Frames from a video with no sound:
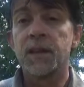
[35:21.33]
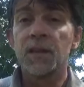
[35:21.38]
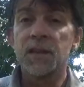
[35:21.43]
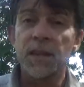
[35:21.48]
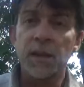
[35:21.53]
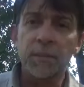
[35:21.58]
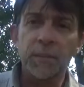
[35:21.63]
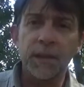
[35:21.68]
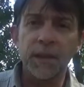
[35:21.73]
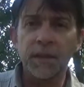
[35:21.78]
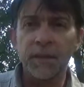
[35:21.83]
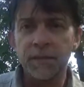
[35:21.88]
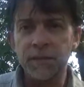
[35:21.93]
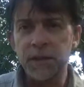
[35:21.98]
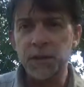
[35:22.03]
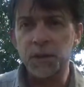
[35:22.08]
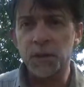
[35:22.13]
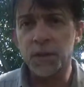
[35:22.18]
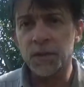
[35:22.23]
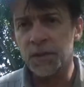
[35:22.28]
Separate
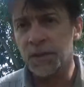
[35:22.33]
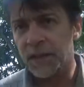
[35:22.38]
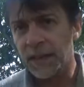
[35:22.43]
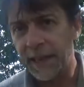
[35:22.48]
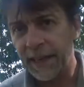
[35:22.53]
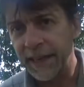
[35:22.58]
individuals.